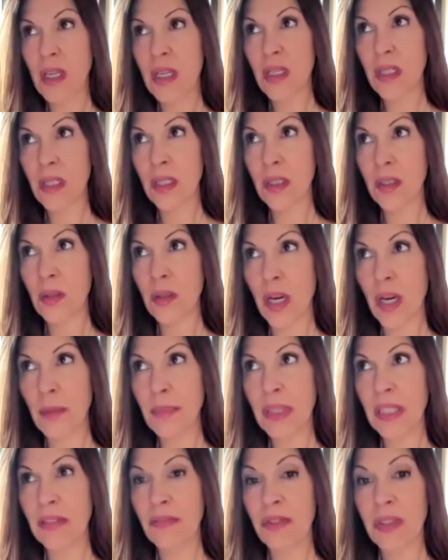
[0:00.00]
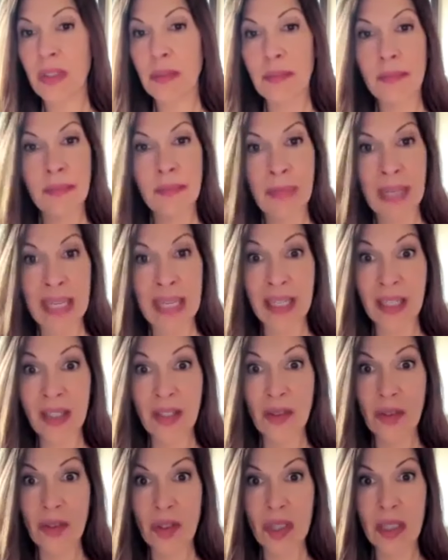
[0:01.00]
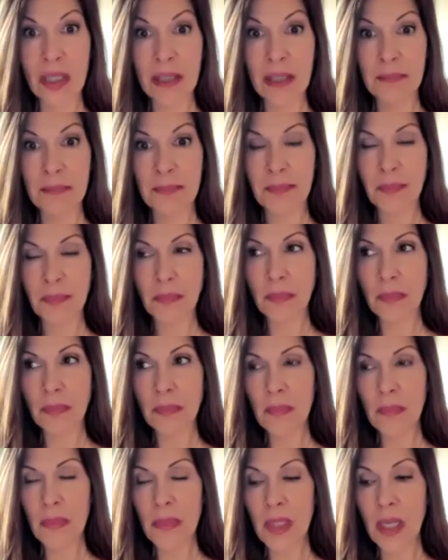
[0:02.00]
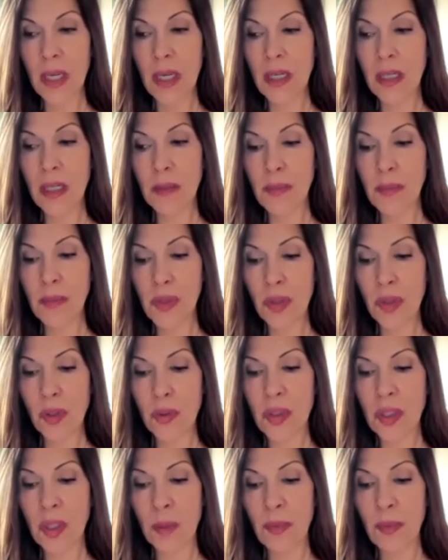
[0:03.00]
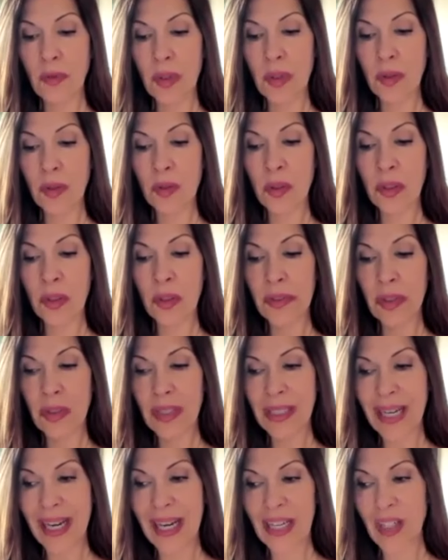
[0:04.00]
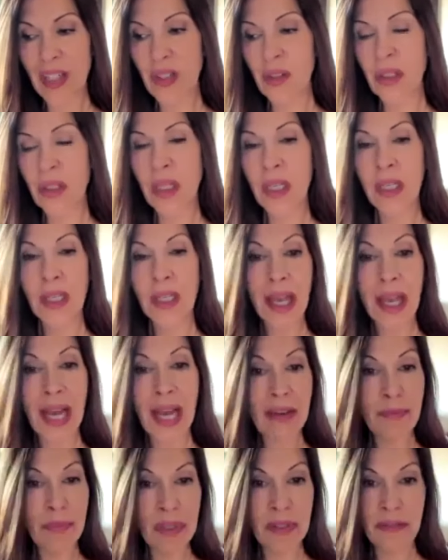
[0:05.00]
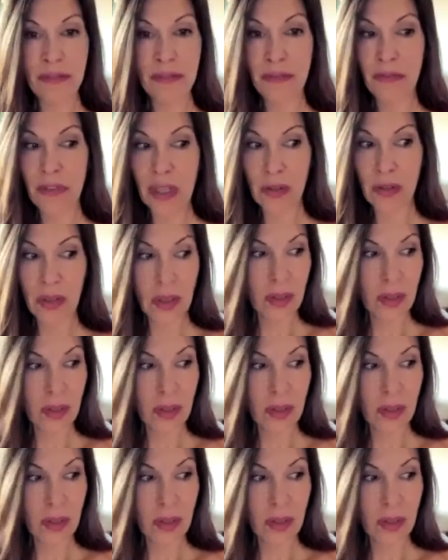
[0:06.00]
to uplift my energy. Um, so some of you are going to feel tired. I've been very